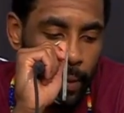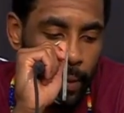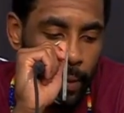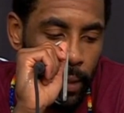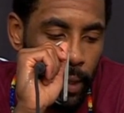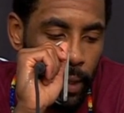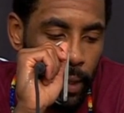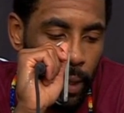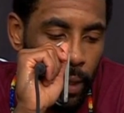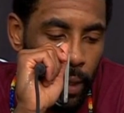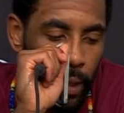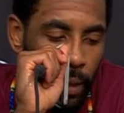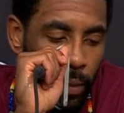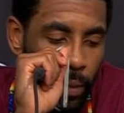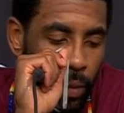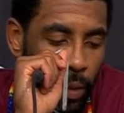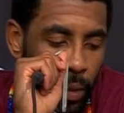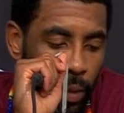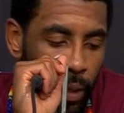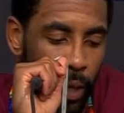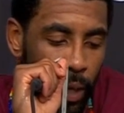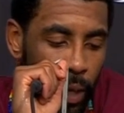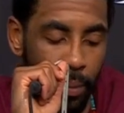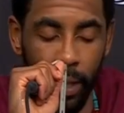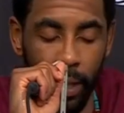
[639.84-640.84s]
Uh,
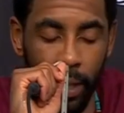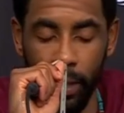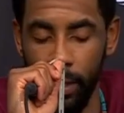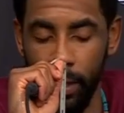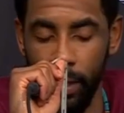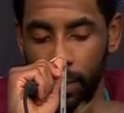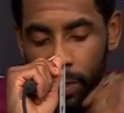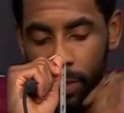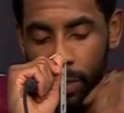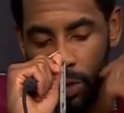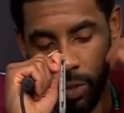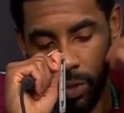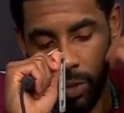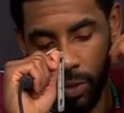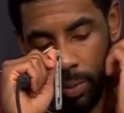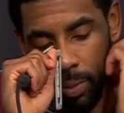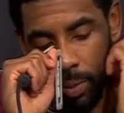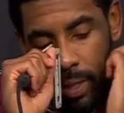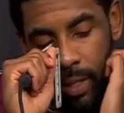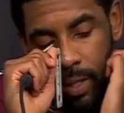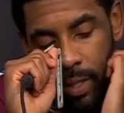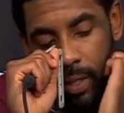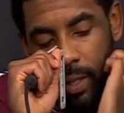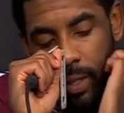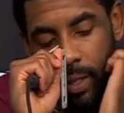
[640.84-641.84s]
well, I mean, it's difficult to
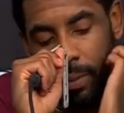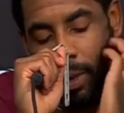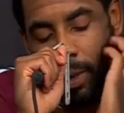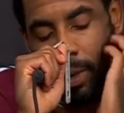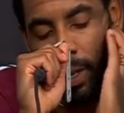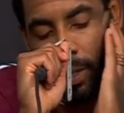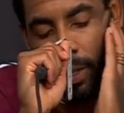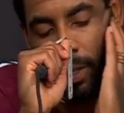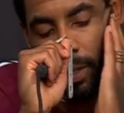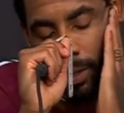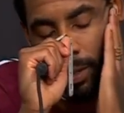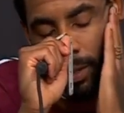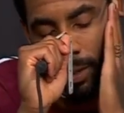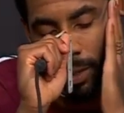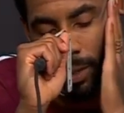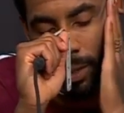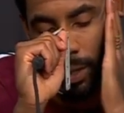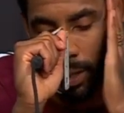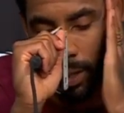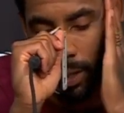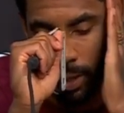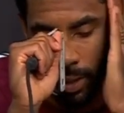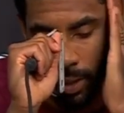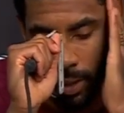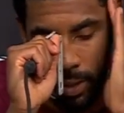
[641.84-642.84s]
replace anybody,
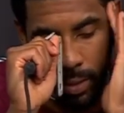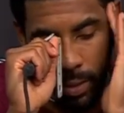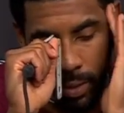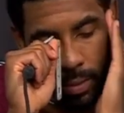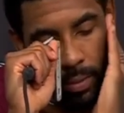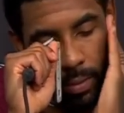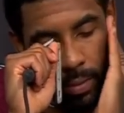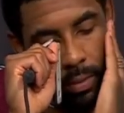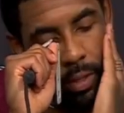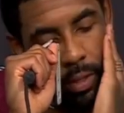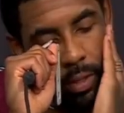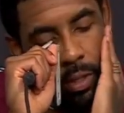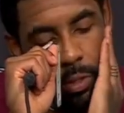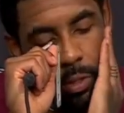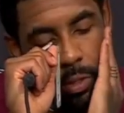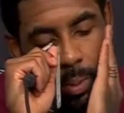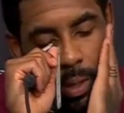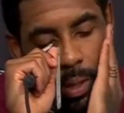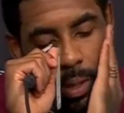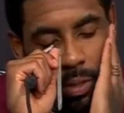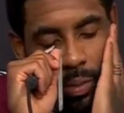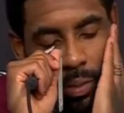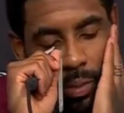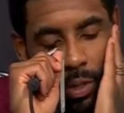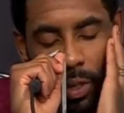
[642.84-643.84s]
uh, you know,
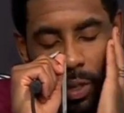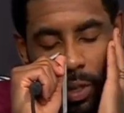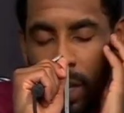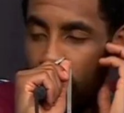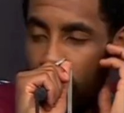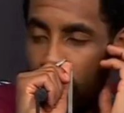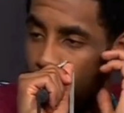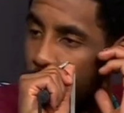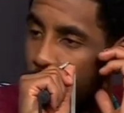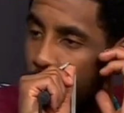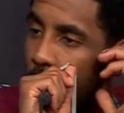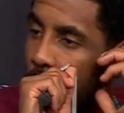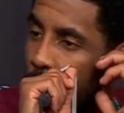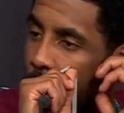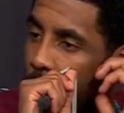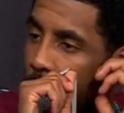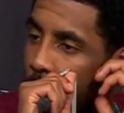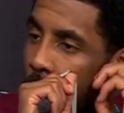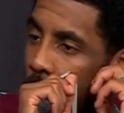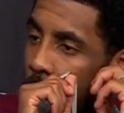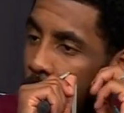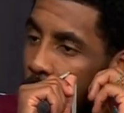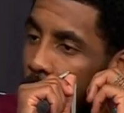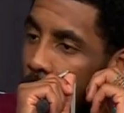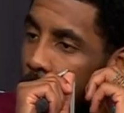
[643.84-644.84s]
especially when you got a good rhythm
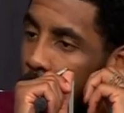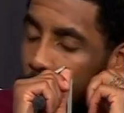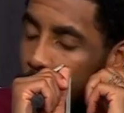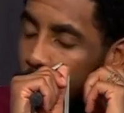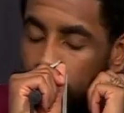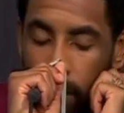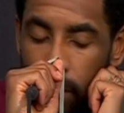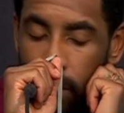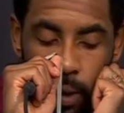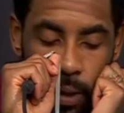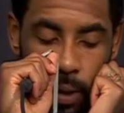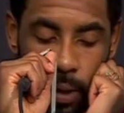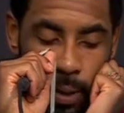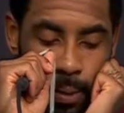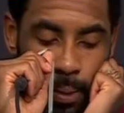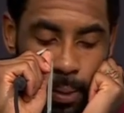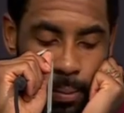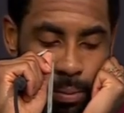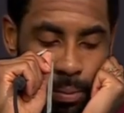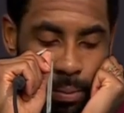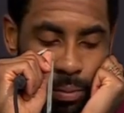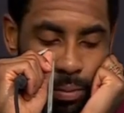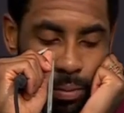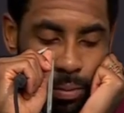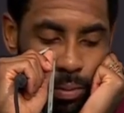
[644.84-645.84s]
going. Um,
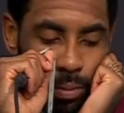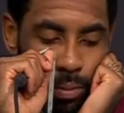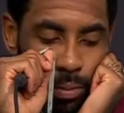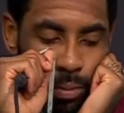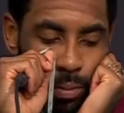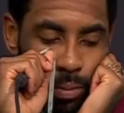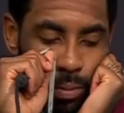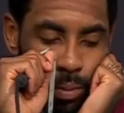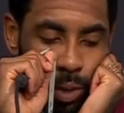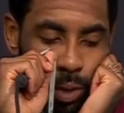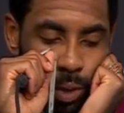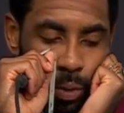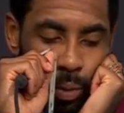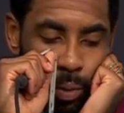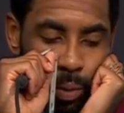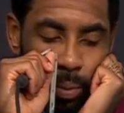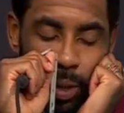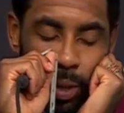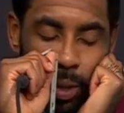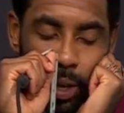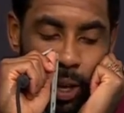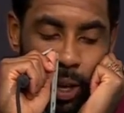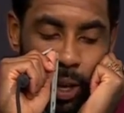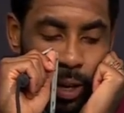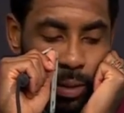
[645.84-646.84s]
but with
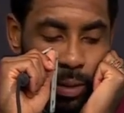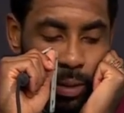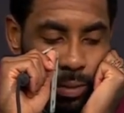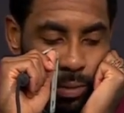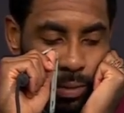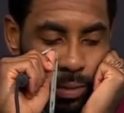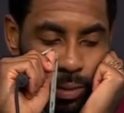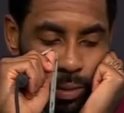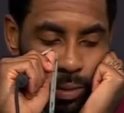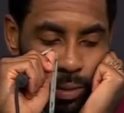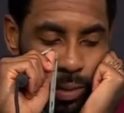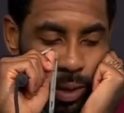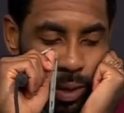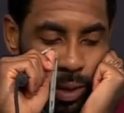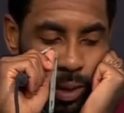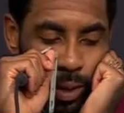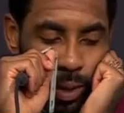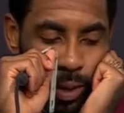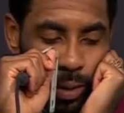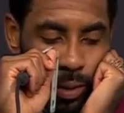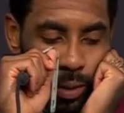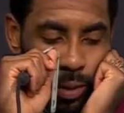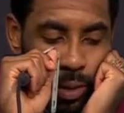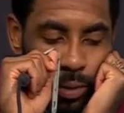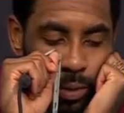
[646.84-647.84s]
Ben out, with uh,
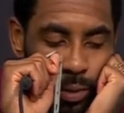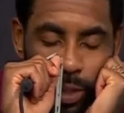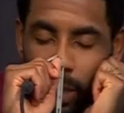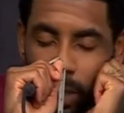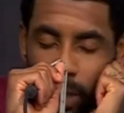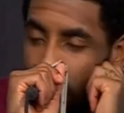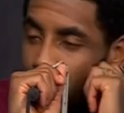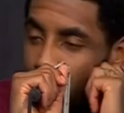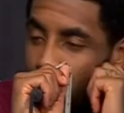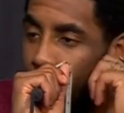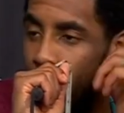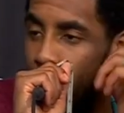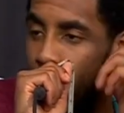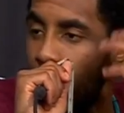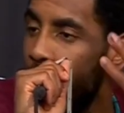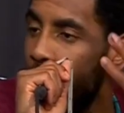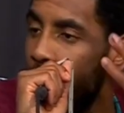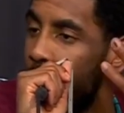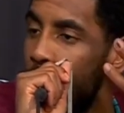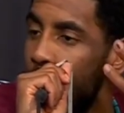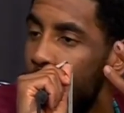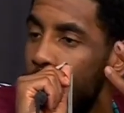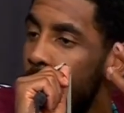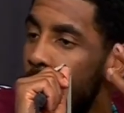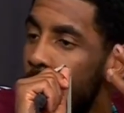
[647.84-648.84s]
you know TJ getting back
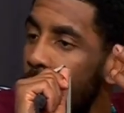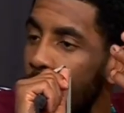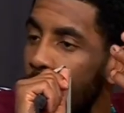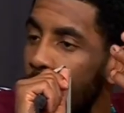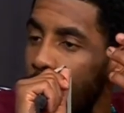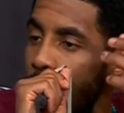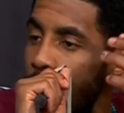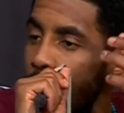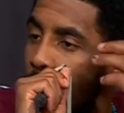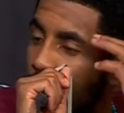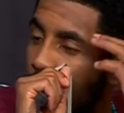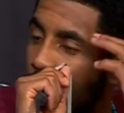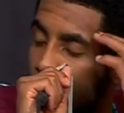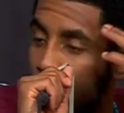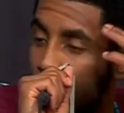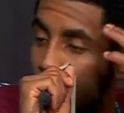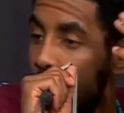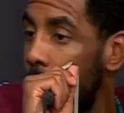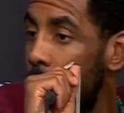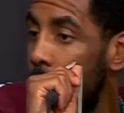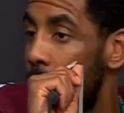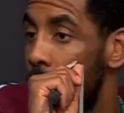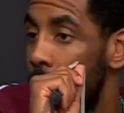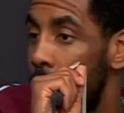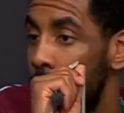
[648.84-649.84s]
from injury, with
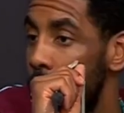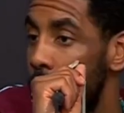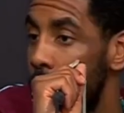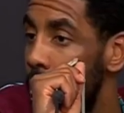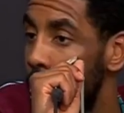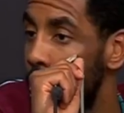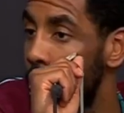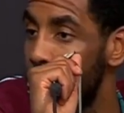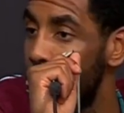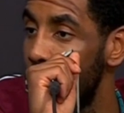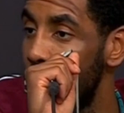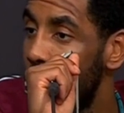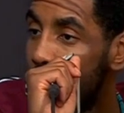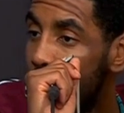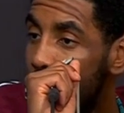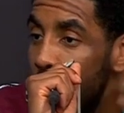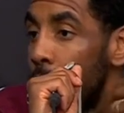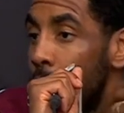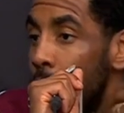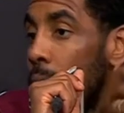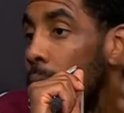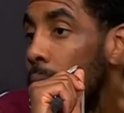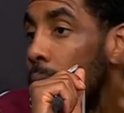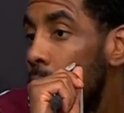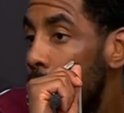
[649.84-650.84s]
Joe out uh, times, or
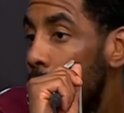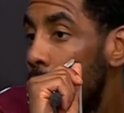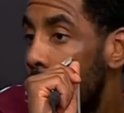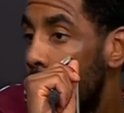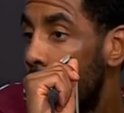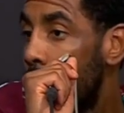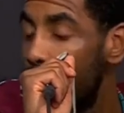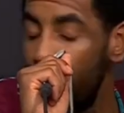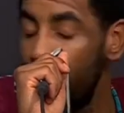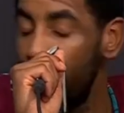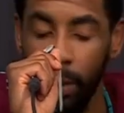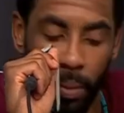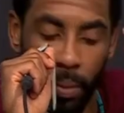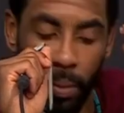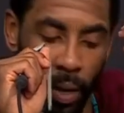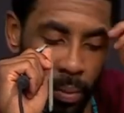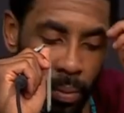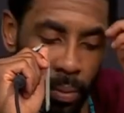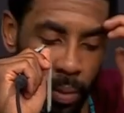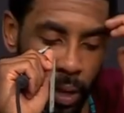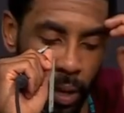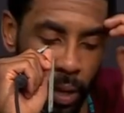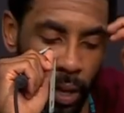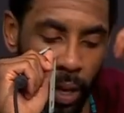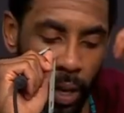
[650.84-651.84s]
me being out, or anybody
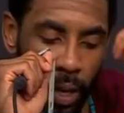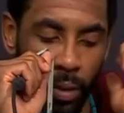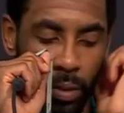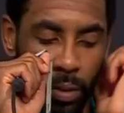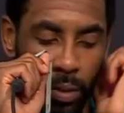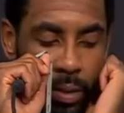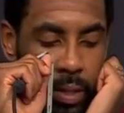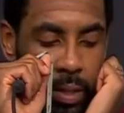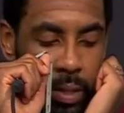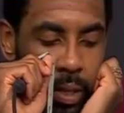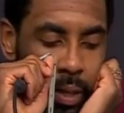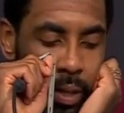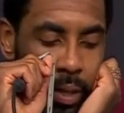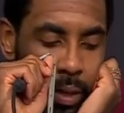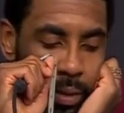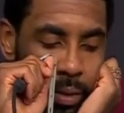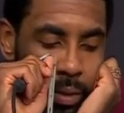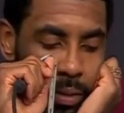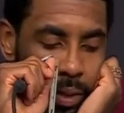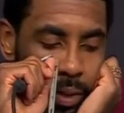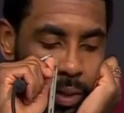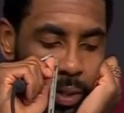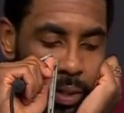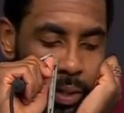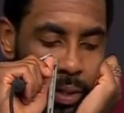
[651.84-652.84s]
being out, uh,
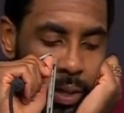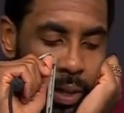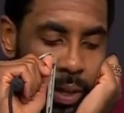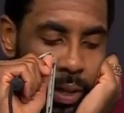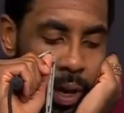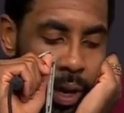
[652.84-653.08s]
we just